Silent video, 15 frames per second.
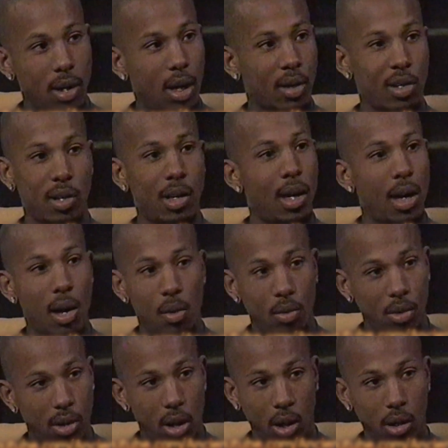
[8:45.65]
Next day I
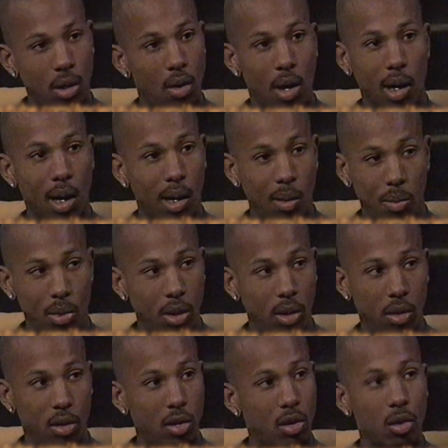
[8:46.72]
was like, yo, I gotta be
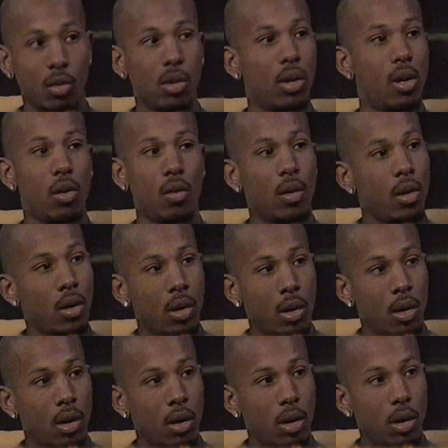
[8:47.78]
in the studio,
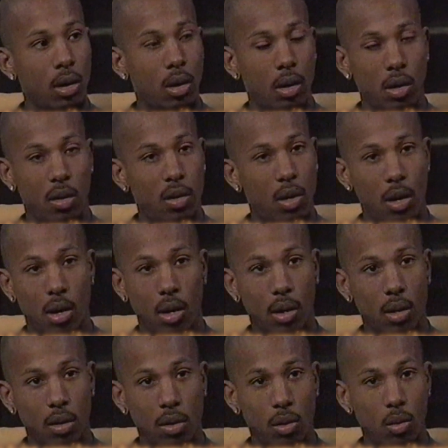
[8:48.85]
you understand?
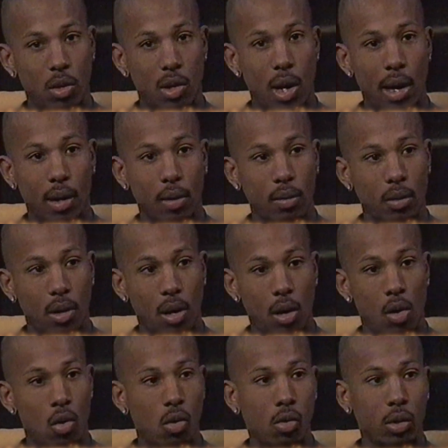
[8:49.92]
Cause it was like that
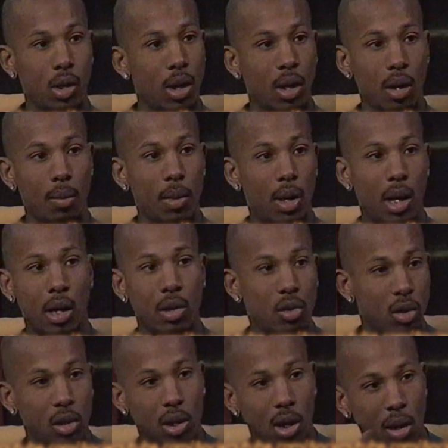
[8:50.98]
whole year, man, I was
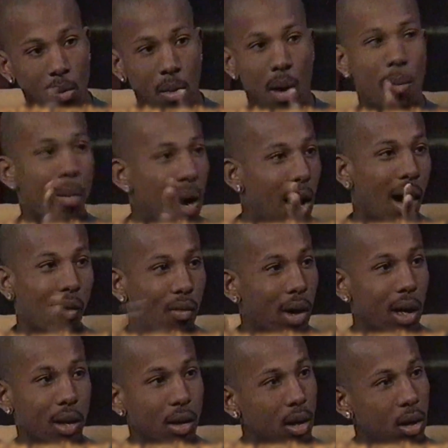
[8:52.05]
just getting my mind
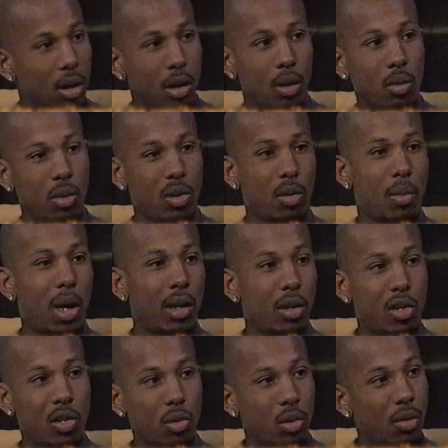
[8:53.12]
right. We was about to
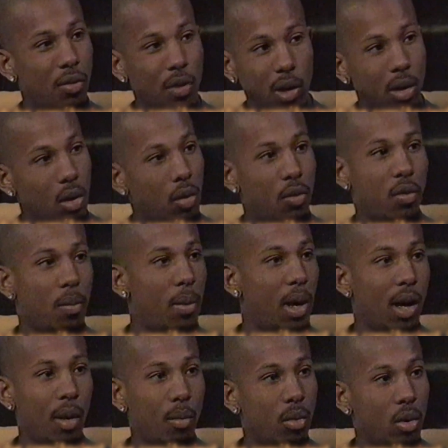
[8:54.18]
shoot the video for
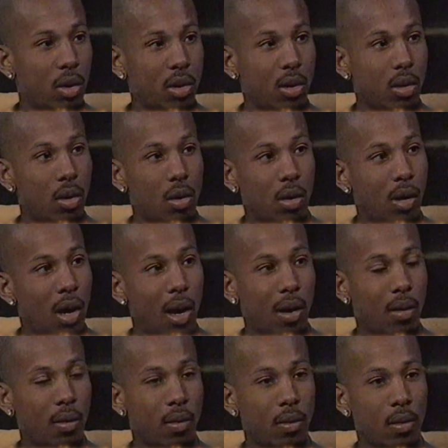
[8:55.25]
Bad Boys and all that,
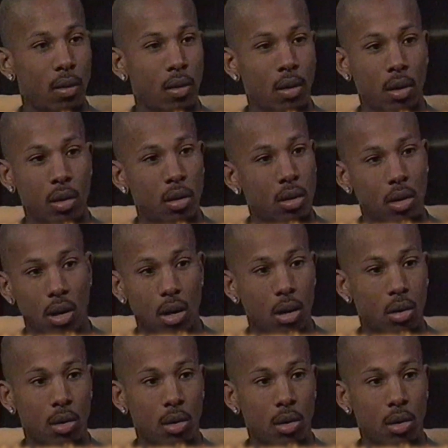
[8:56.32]
you understand?